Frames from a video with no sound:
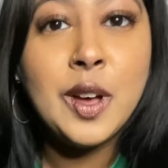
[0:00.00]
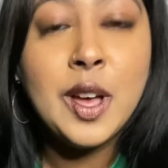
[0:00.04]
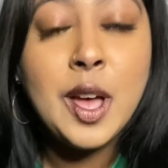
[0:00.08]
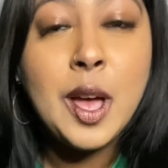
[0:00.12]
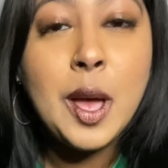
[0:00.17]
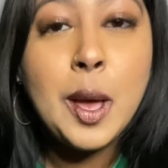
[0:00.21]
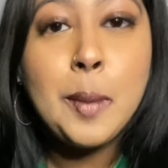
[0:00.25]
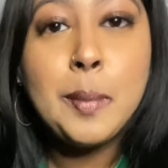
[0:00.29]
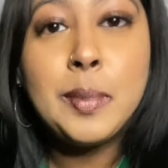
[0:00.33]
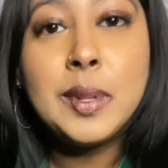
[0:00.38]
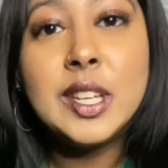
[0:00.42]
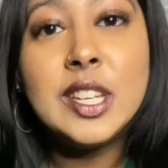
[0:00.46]

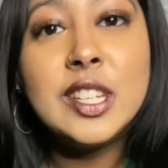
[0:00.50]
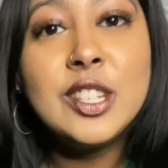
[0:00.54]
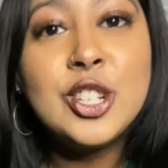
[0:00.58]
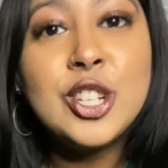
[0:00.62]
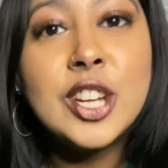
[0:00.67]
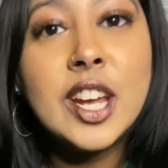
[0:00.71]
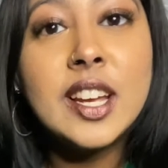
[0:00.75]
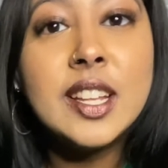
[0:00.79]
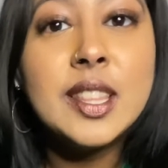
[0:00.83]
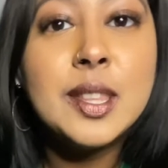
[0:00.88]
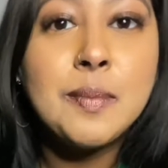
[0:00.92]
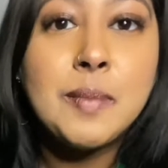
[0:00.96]
Please
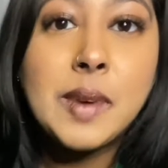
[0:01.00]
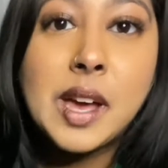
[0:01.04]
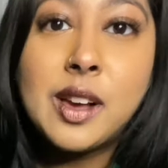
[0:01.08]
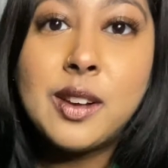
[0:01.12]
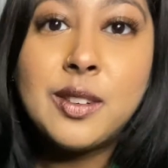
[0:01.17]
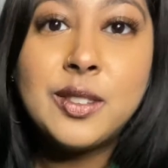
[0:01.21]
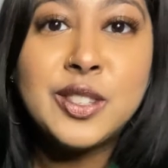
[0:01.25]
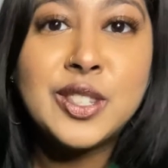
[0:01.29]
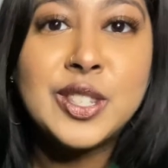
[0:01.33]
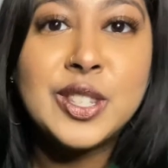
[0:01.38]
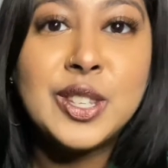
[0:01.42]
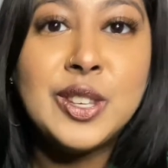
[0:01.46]
check them out
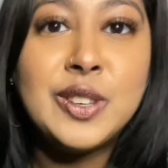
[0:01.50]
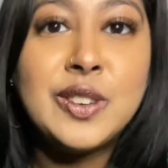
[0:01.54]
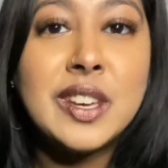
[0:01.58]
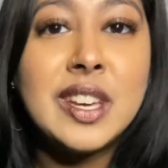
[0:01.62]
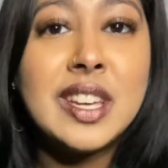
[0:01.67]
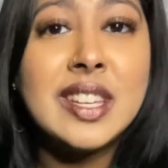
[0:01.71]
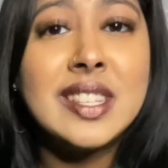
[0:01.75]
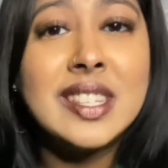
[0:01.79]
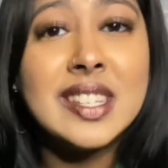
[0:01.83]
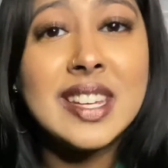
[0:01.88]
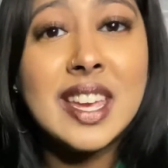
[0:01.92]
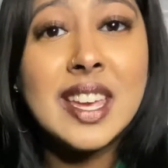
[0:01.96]
so you can
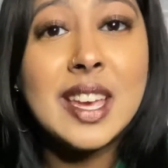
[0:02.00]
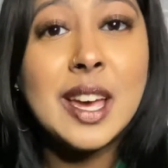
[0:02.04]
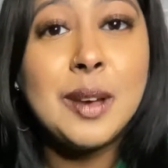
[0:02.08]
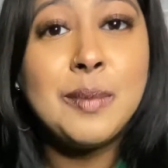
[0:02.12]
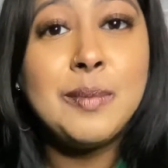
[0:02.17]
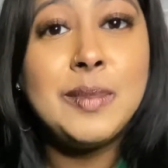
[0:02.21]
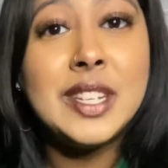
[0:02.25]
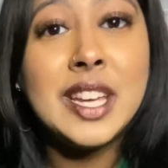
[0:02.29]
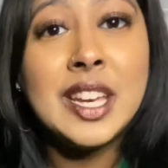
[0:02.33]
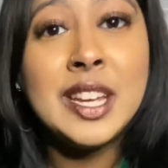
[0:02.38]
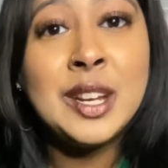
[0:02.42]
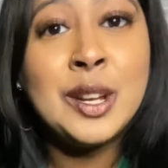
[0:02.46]
stay
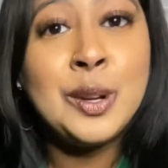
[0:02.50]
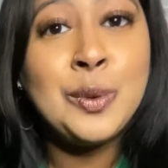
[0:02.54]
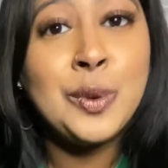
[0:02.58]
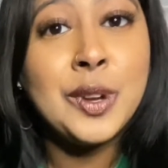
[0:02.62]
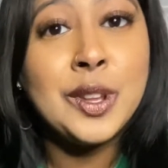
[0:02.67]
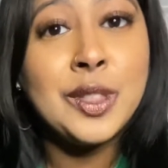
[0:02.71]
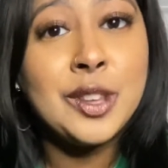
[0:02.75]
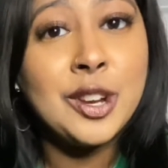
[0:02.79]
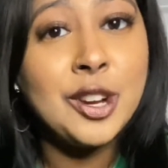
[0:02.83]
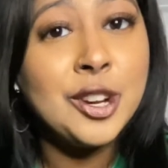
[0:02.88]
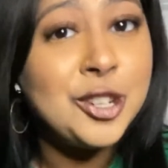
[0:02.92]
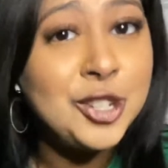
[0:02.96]
updated with
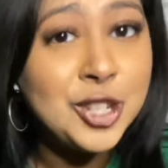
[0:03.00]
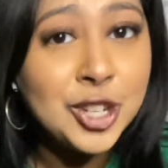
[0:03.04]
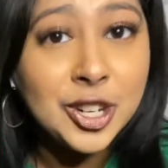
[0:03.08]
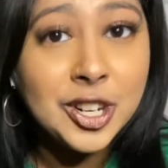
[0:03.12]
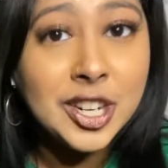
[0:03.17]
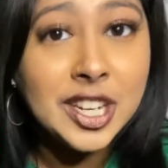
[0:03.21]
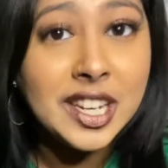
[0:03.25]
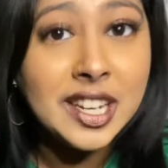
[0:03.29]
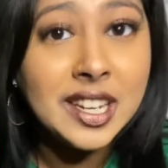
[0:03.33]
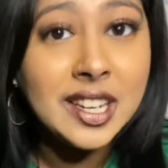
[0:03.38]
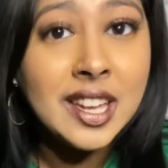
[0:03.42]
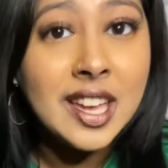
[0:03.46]
our
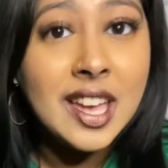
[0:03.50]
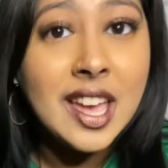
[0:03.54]
journey.